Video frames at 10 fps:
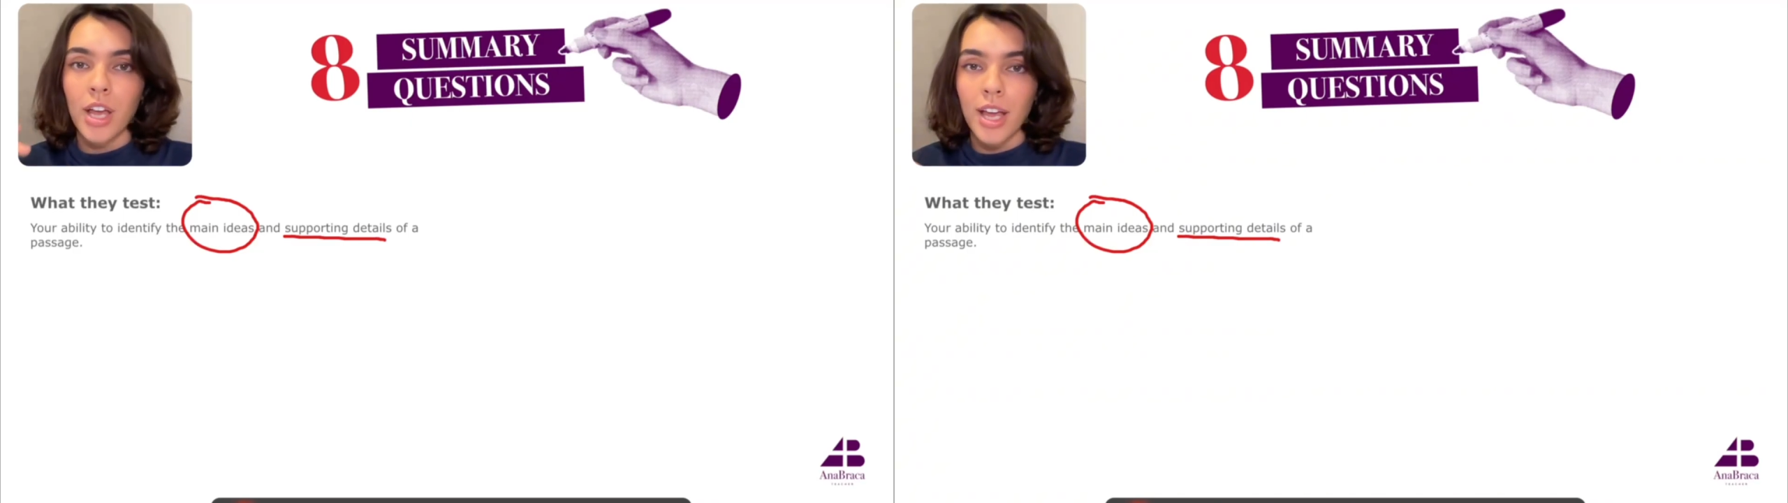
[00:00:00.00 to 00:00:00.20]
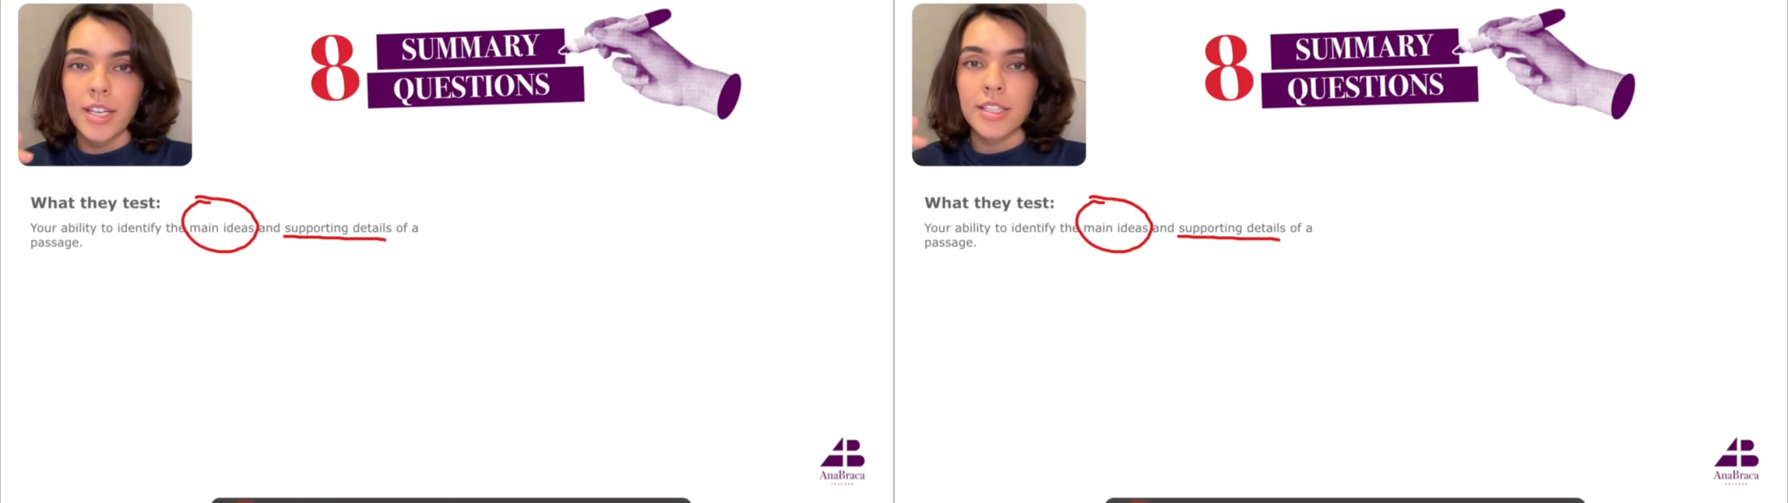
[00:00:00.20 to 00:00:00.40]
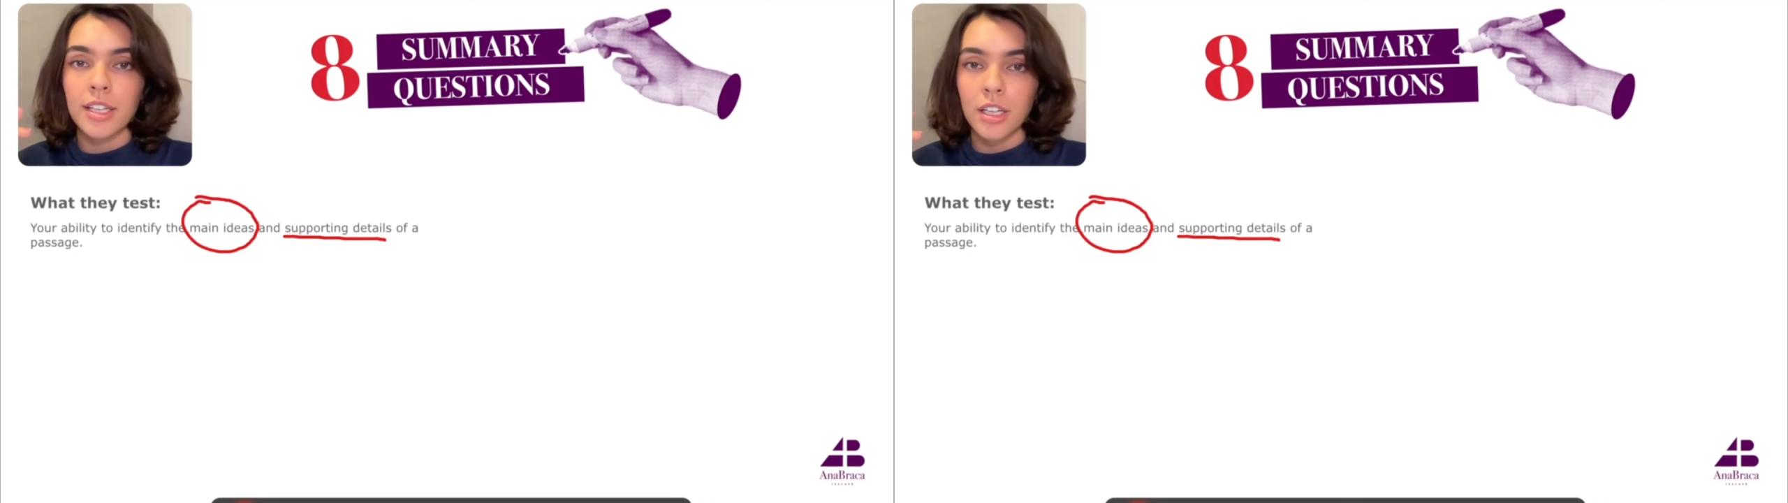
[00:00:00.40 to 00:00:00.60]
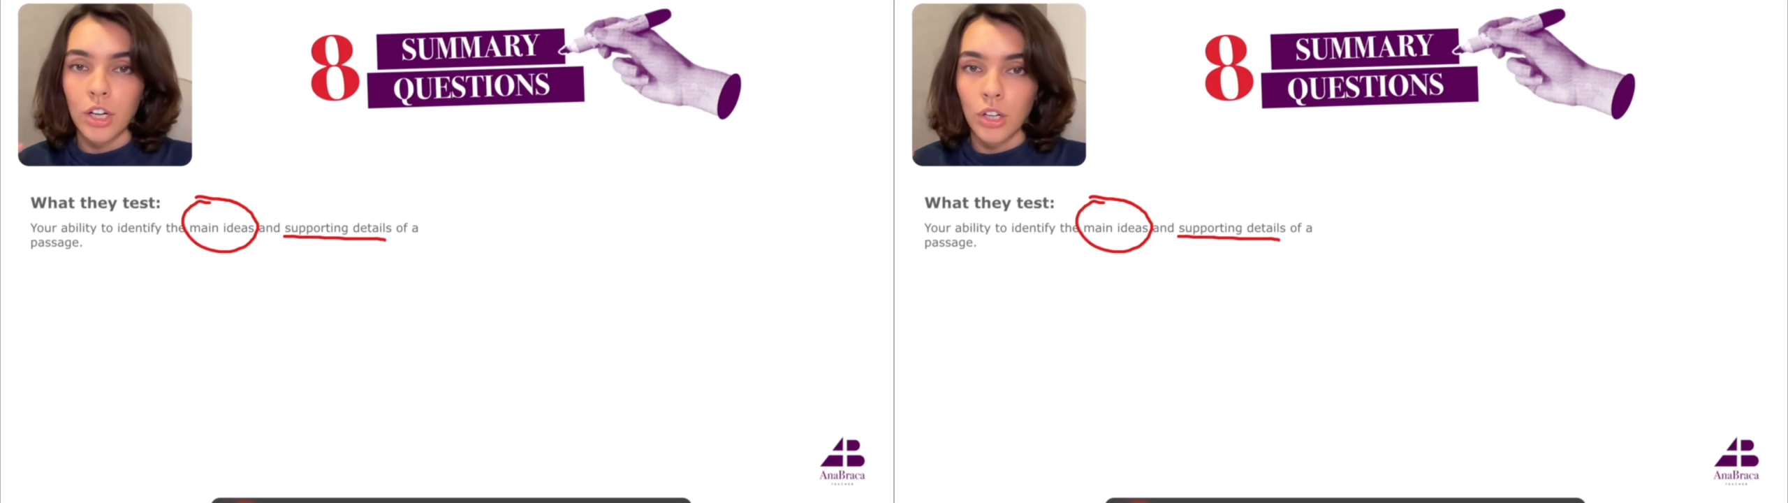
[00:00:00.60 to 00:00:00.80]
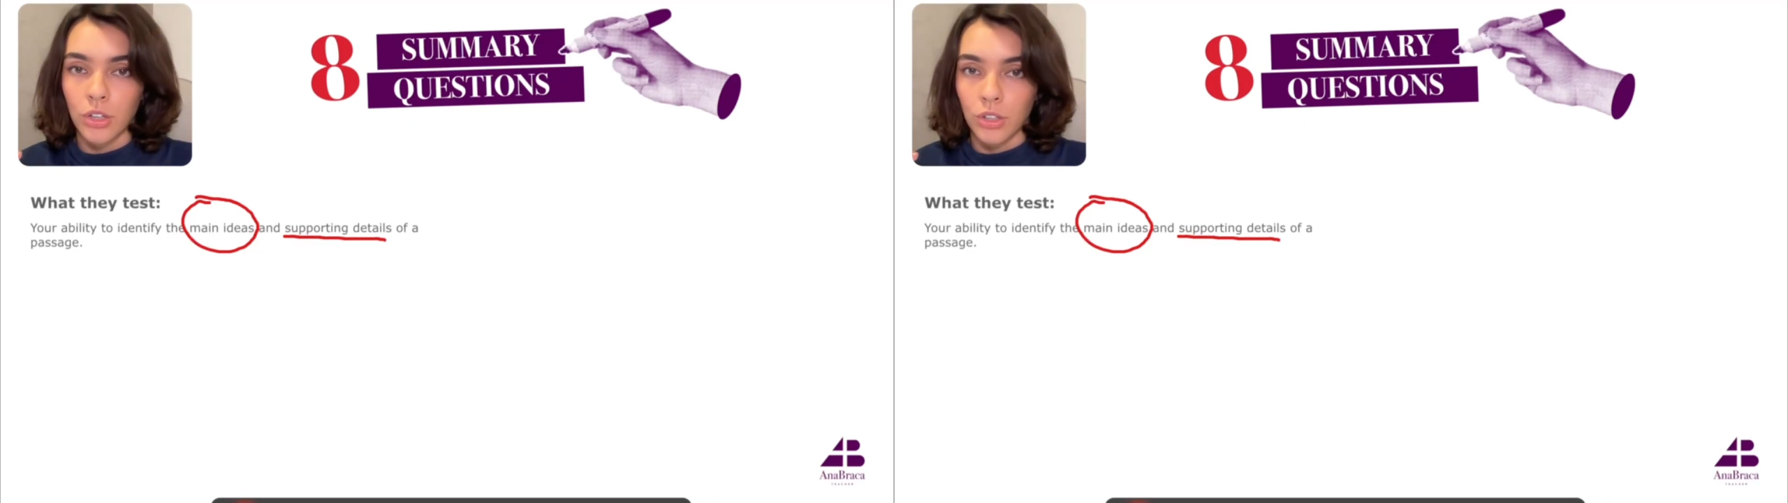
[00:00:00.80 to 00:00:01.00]
as a
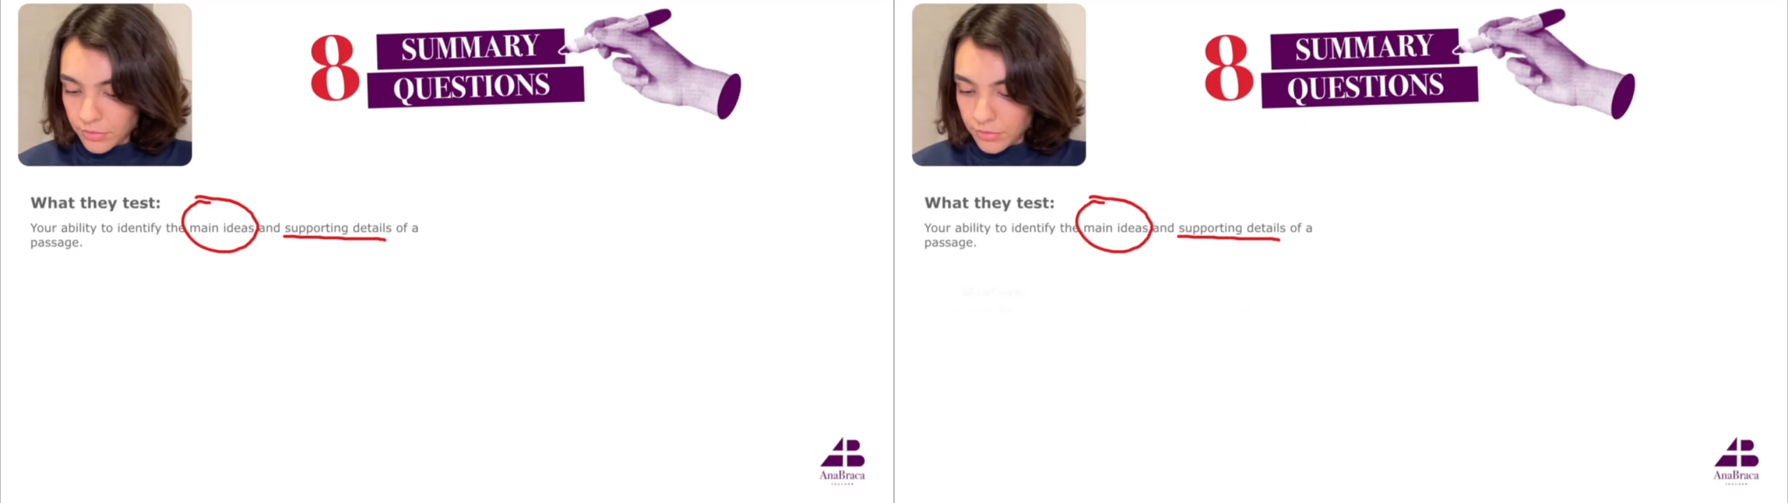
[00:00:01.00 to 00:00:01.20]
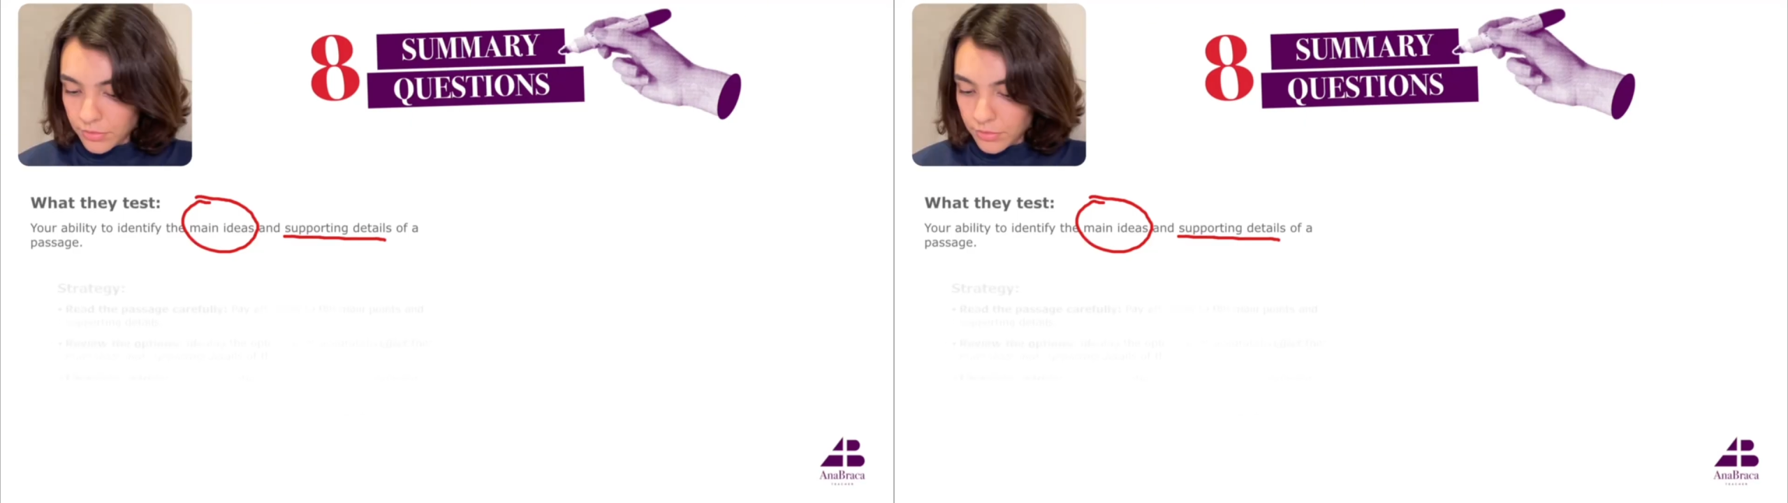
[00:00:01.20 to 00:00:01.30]
whole.